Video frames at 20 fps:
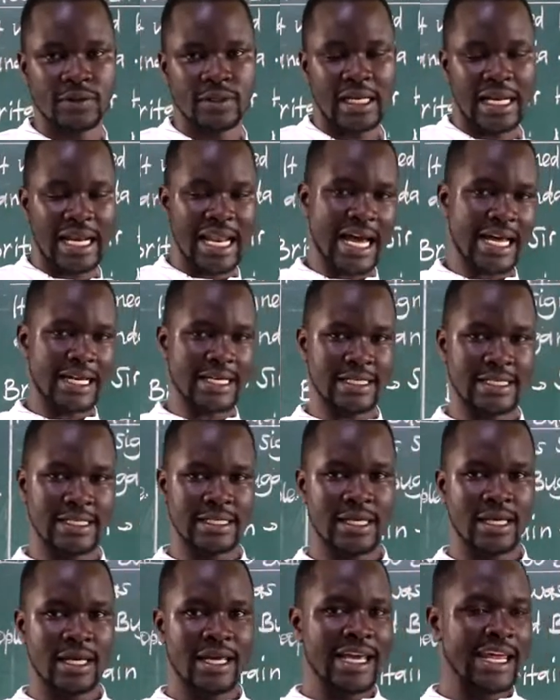land.
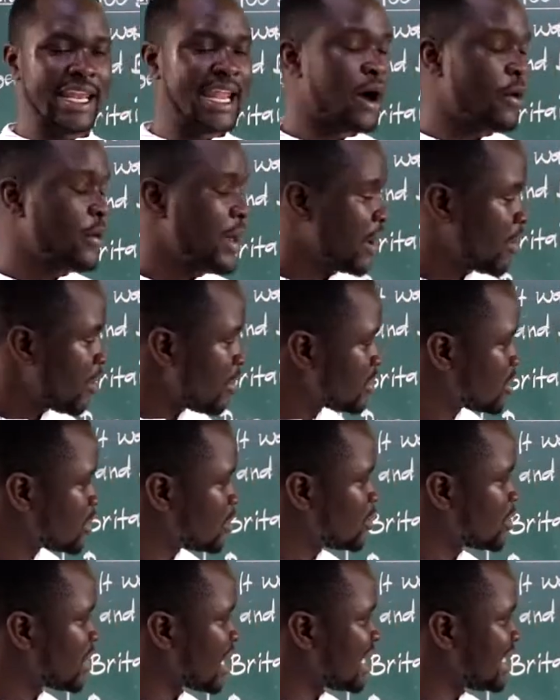Now we are going to
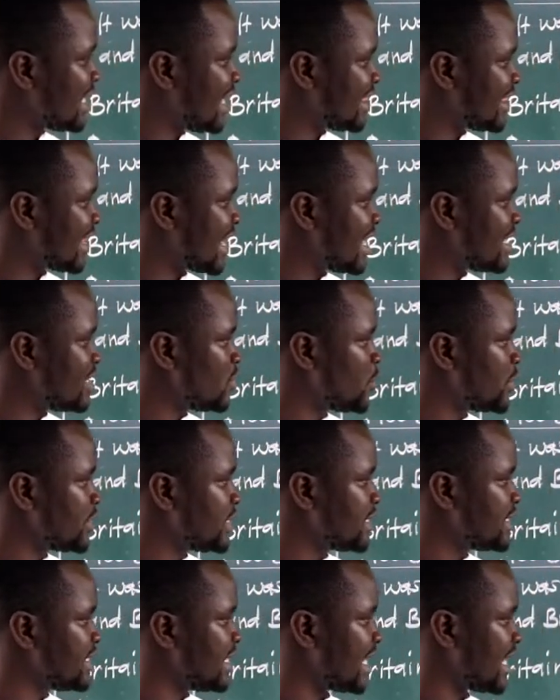look at the third, which
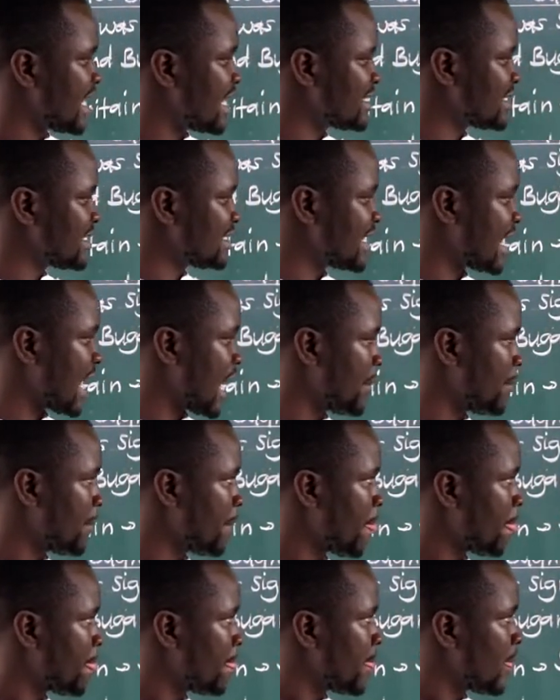is the last
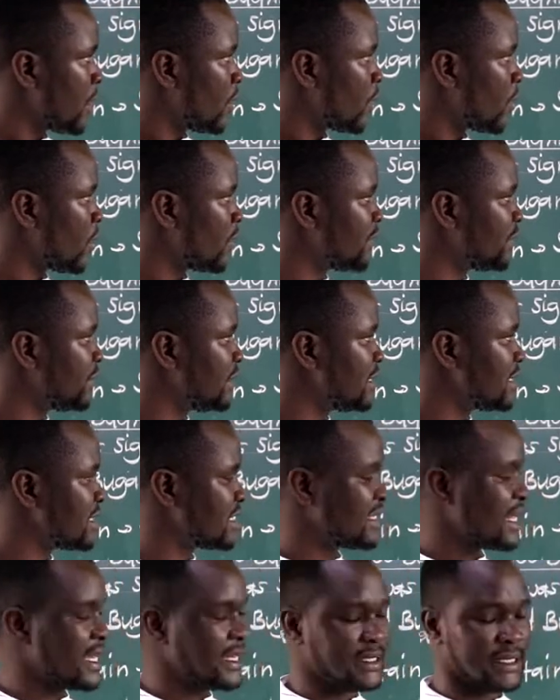term of this
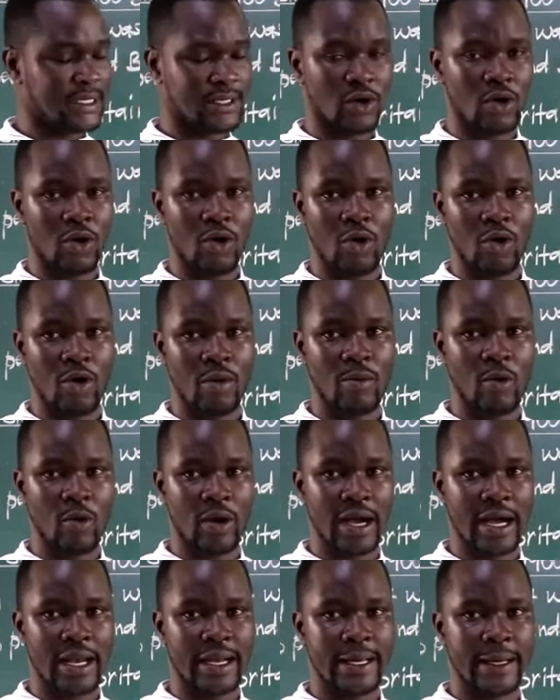1900
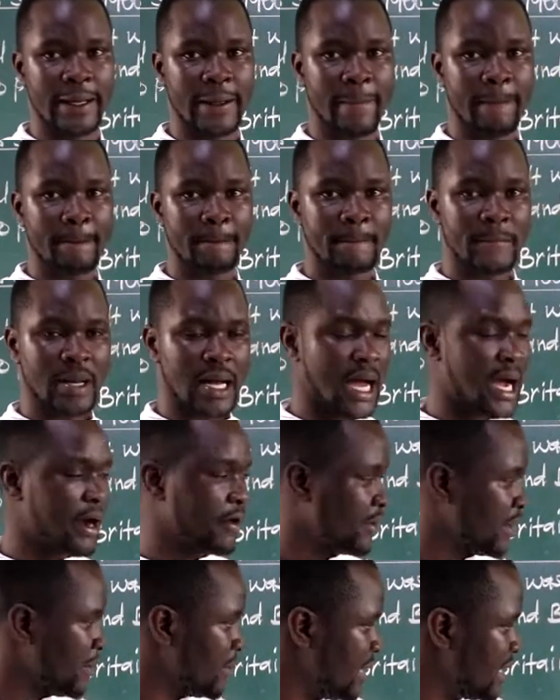Uganda
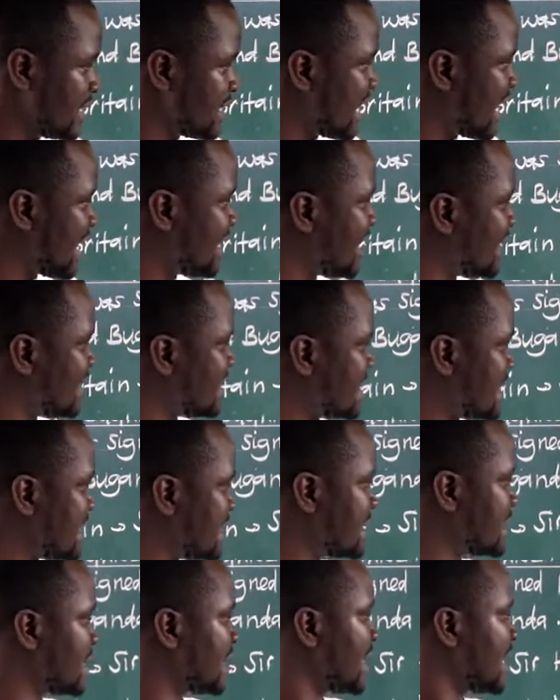agreement, and that
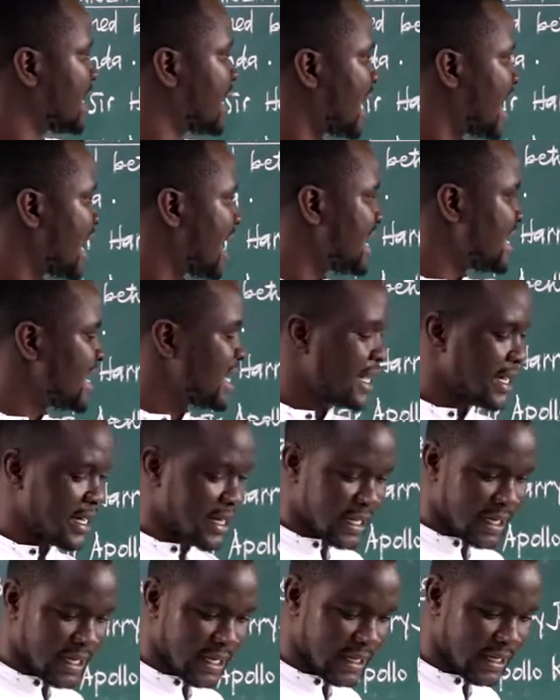is
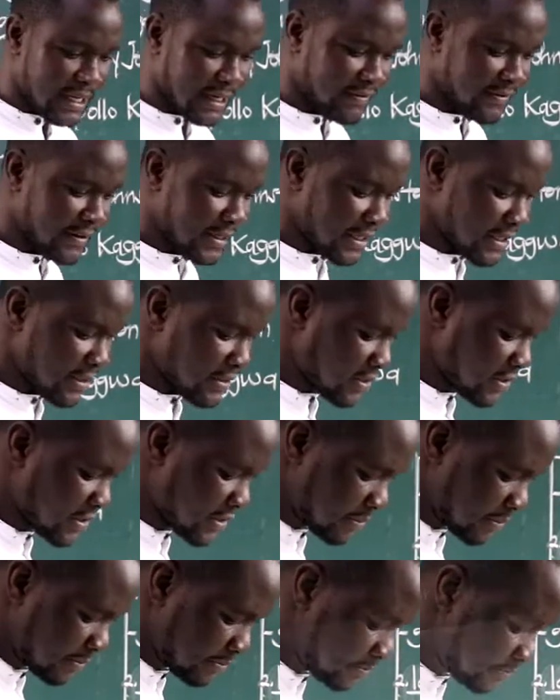under governance.